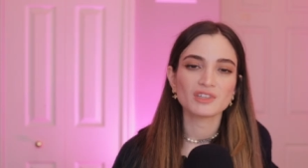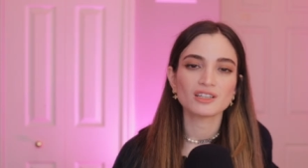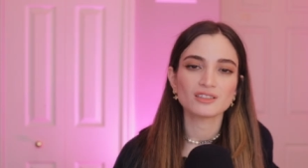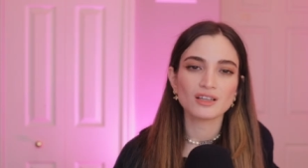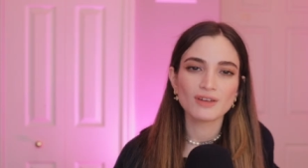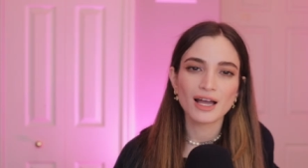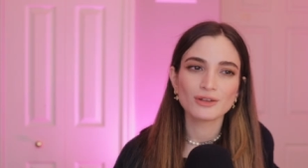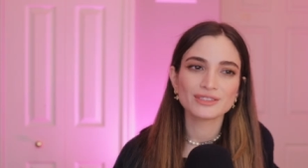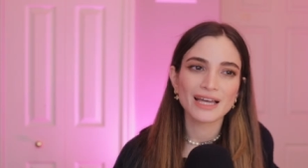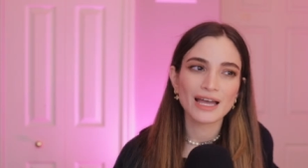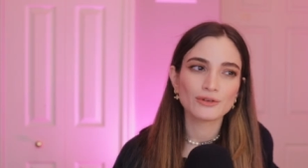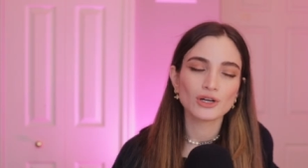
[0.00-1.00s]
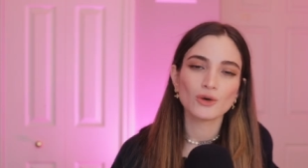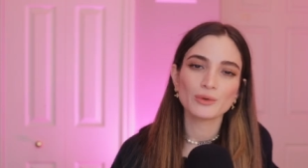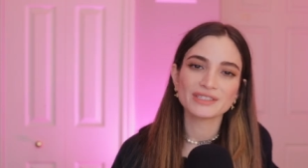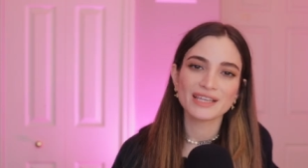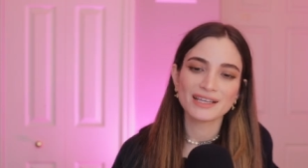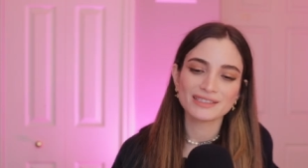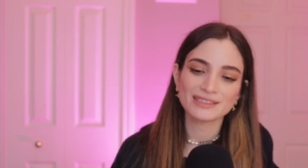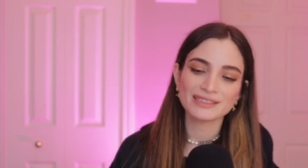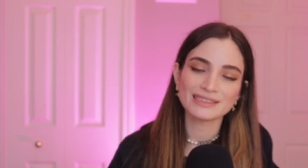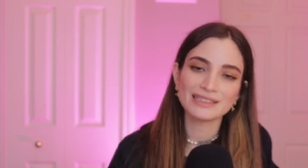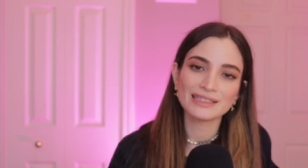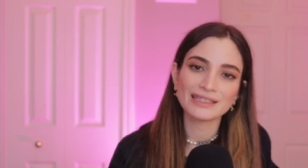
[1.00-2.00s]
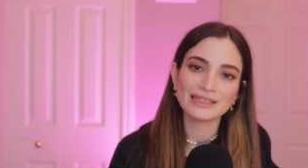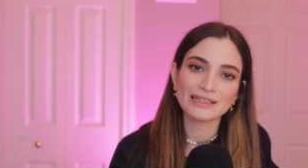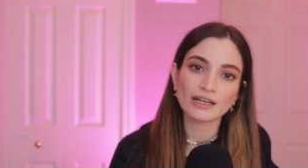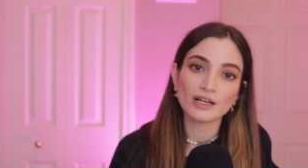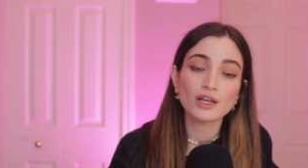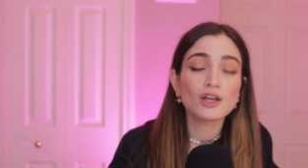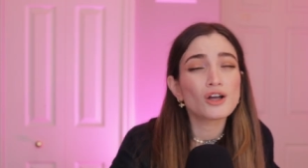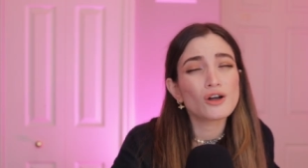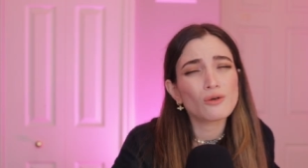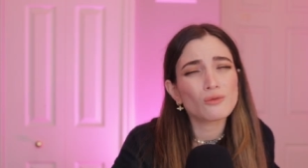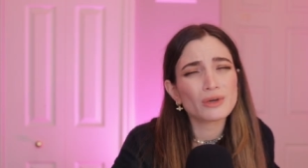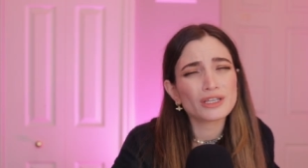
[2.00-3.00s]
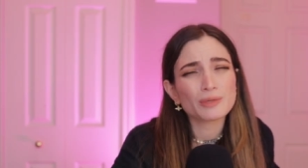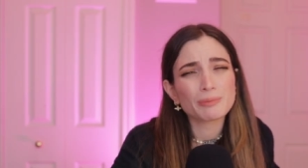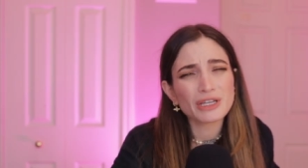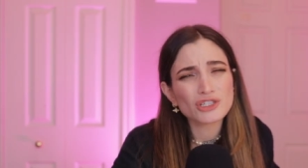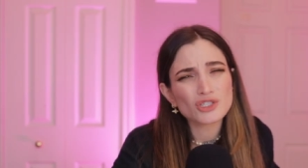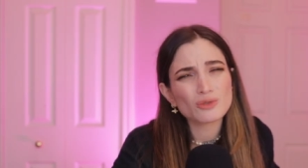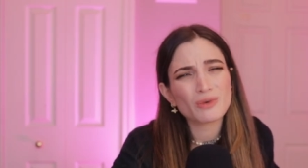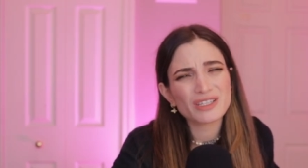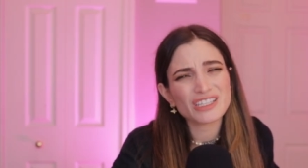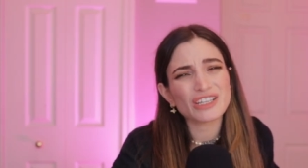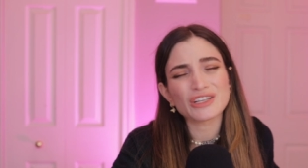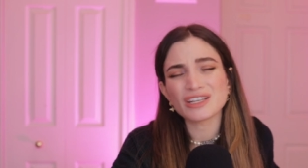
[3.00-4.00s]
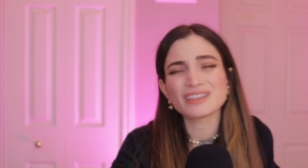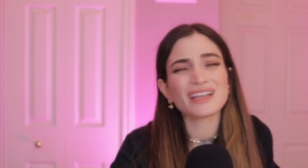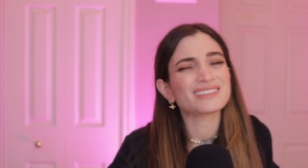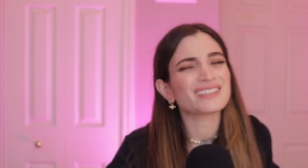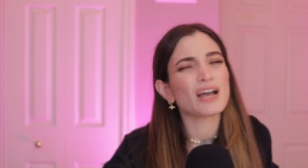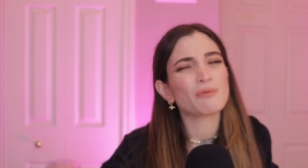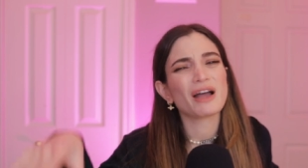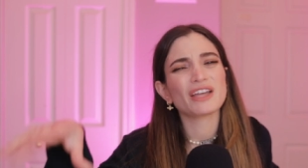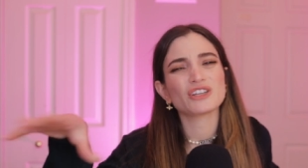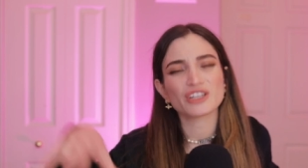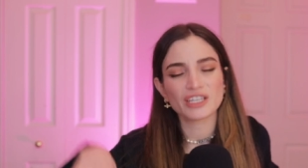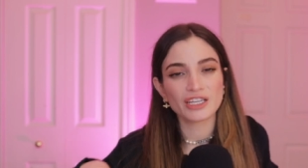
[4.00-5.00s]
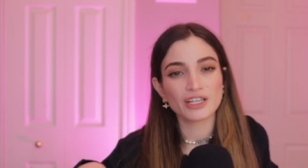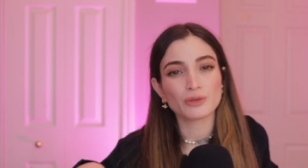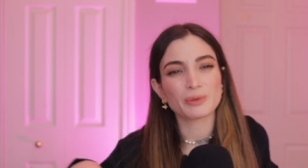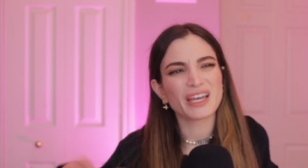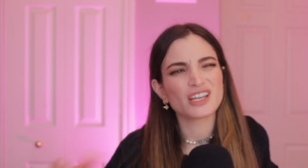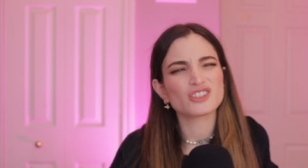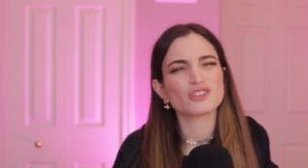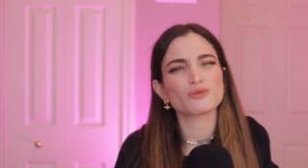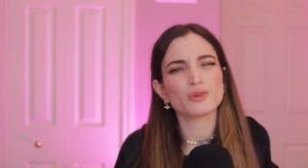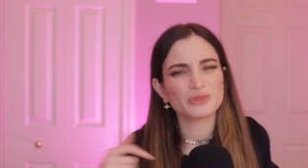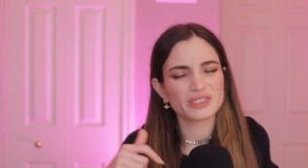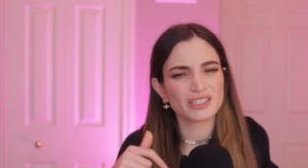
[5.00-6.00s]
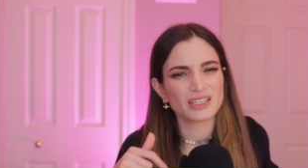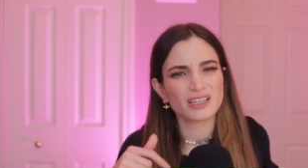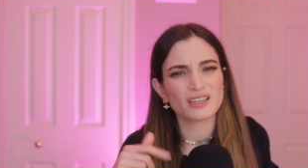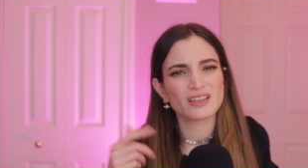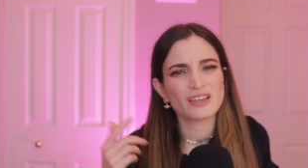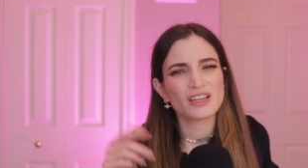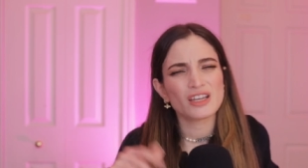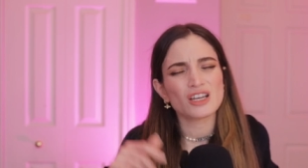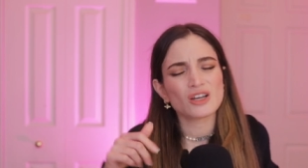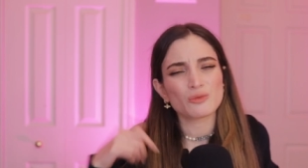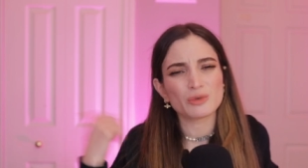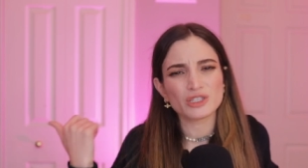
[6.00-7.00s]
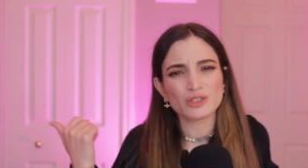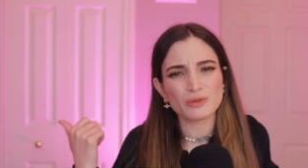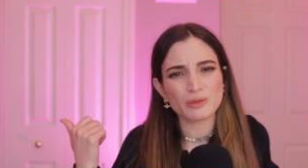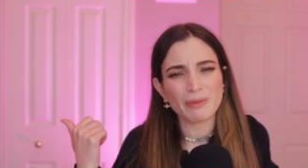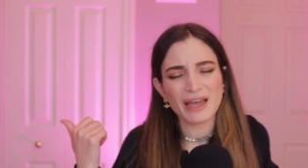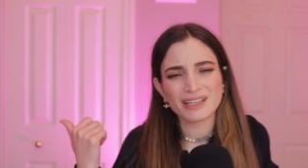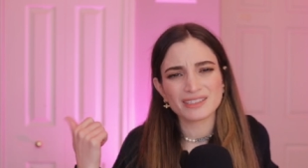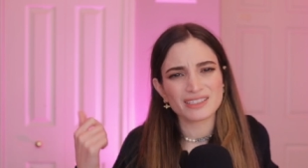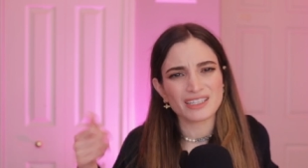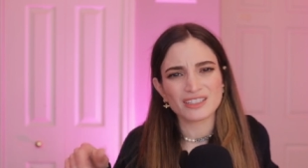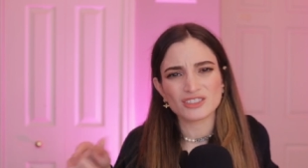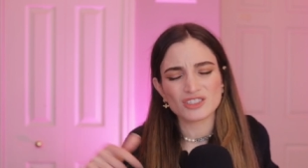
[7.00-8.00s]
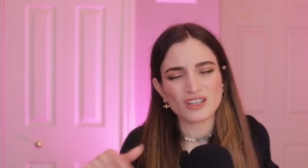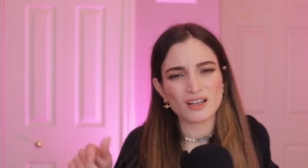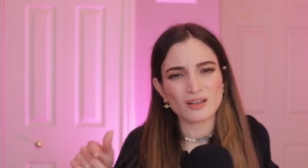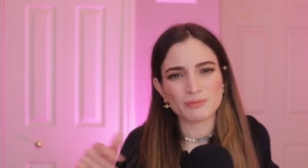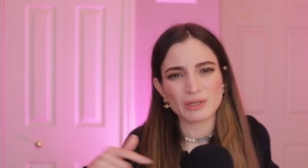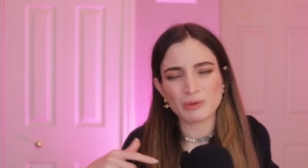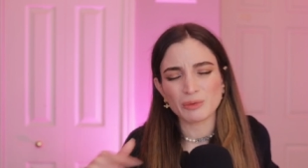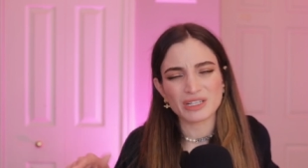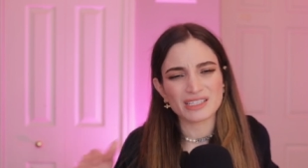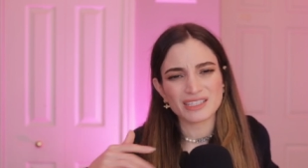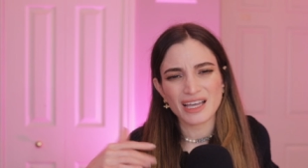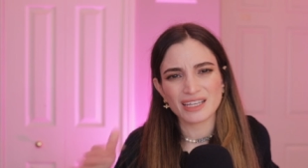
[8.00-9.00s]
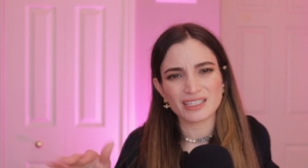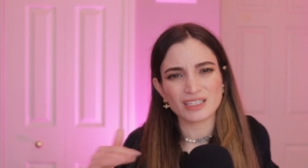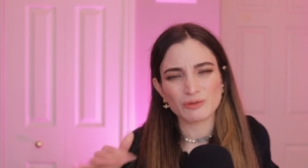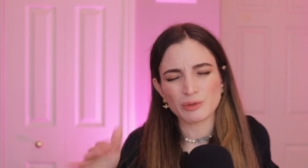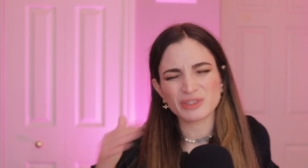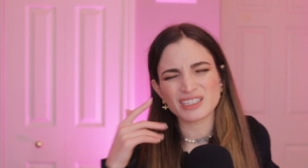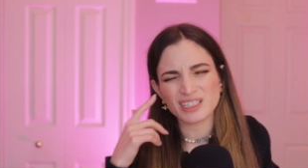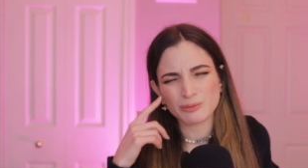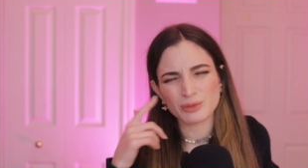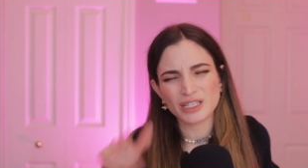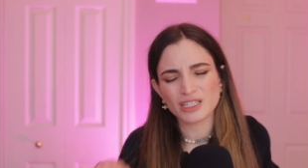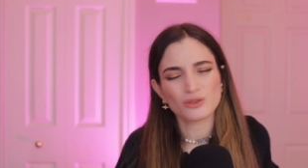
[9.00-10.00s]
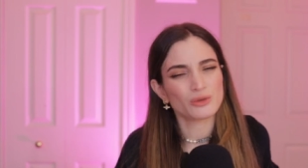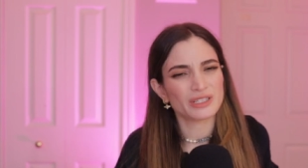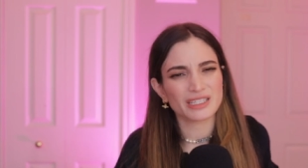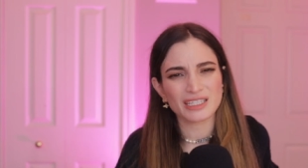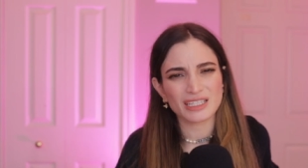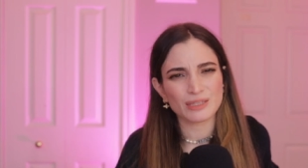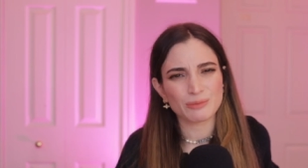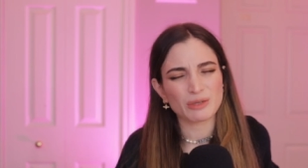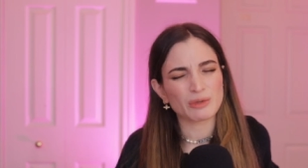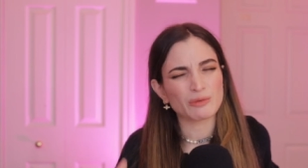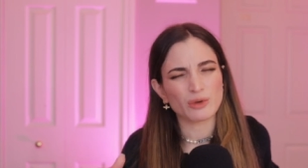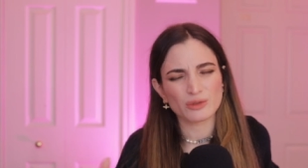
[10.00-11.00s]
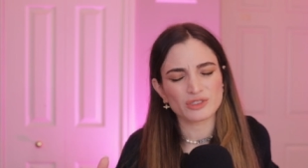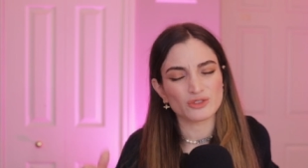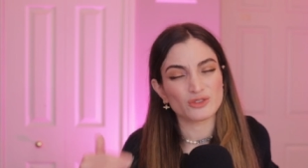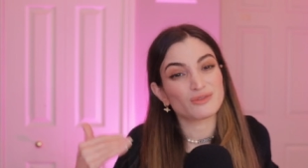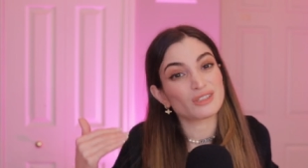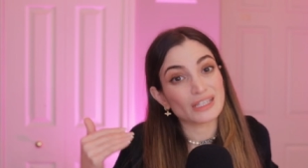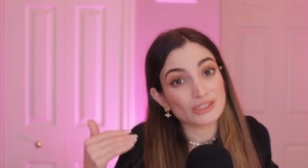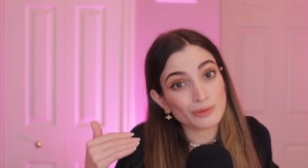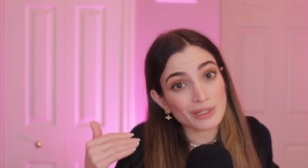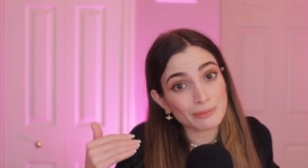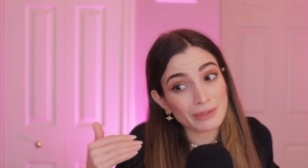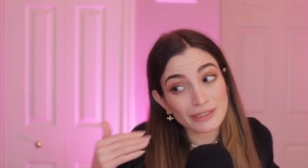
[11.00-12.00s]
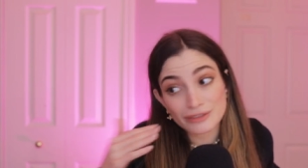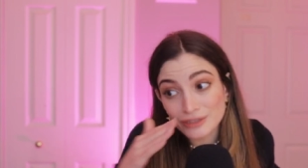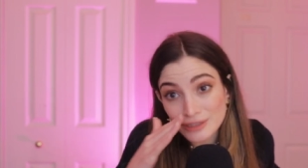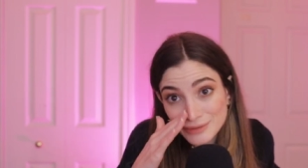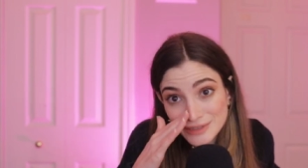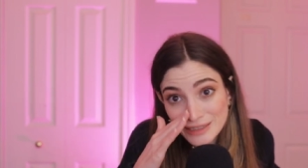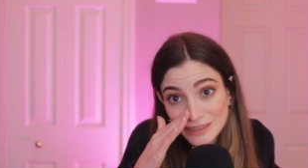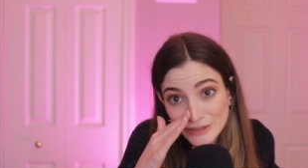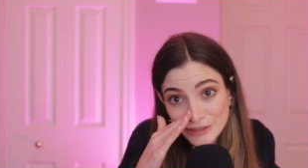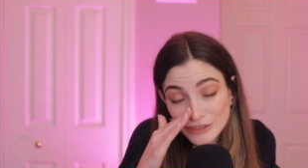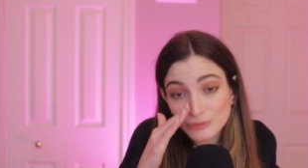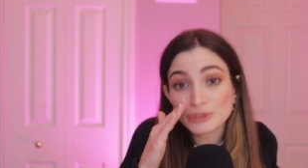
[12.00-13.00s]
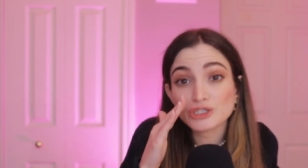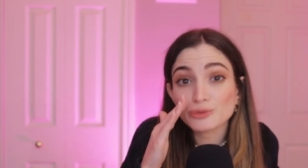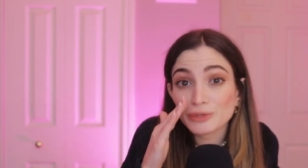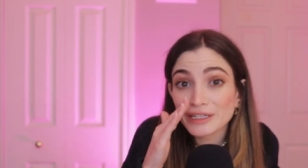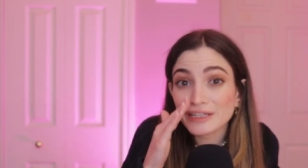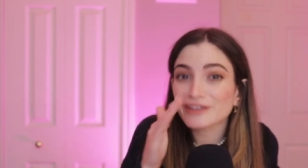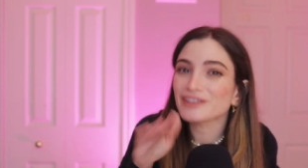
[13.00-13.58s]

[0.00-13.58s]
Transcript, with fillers: Love how Tyra always has to sneak in a, well, your picture wasn't good. That's not why you're here. We actually roasted it when you were backstage um, and we were deciding, we were deliberating who to keep, and we roasted you for like 20 minutes, girl. It was hilarious. Wish you were here.